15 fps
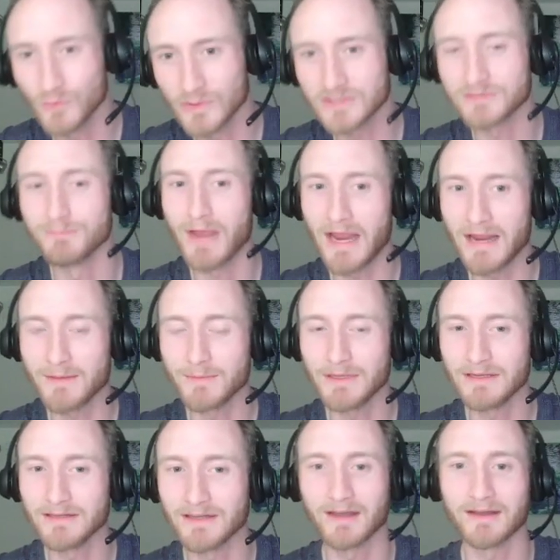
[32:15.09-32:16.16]
which
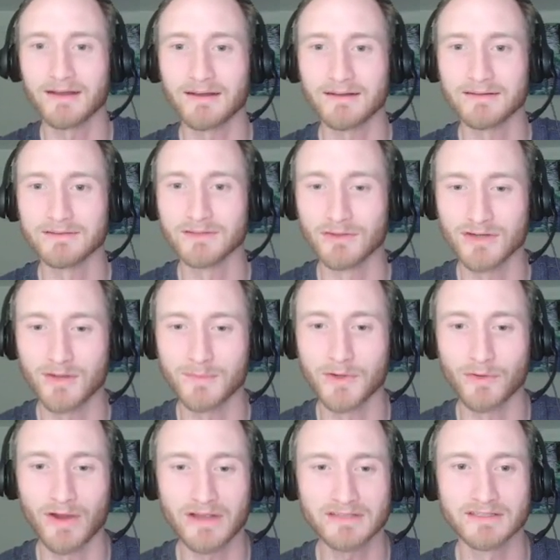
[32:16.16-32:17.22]
maybe, uh, don't call me
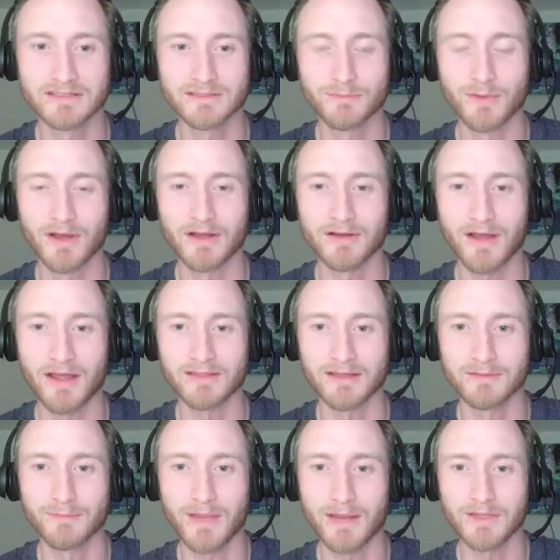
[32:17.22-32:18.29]
racist, but I
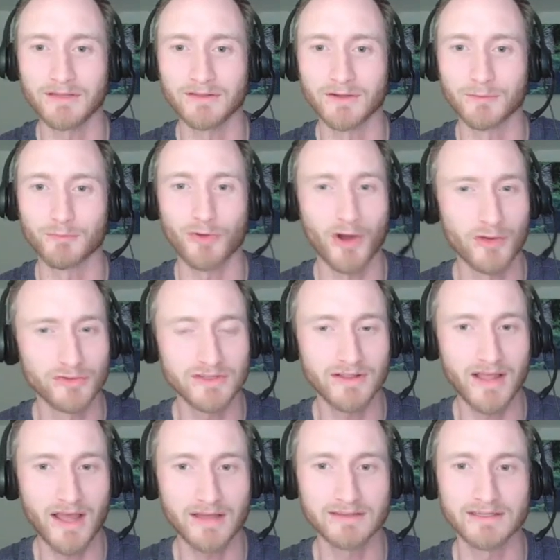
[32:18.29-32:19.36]
think maybe they're prone to
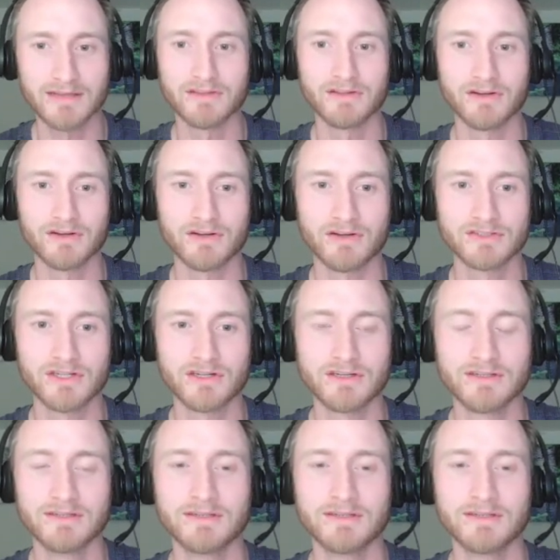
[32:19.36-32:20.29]
that given their culture.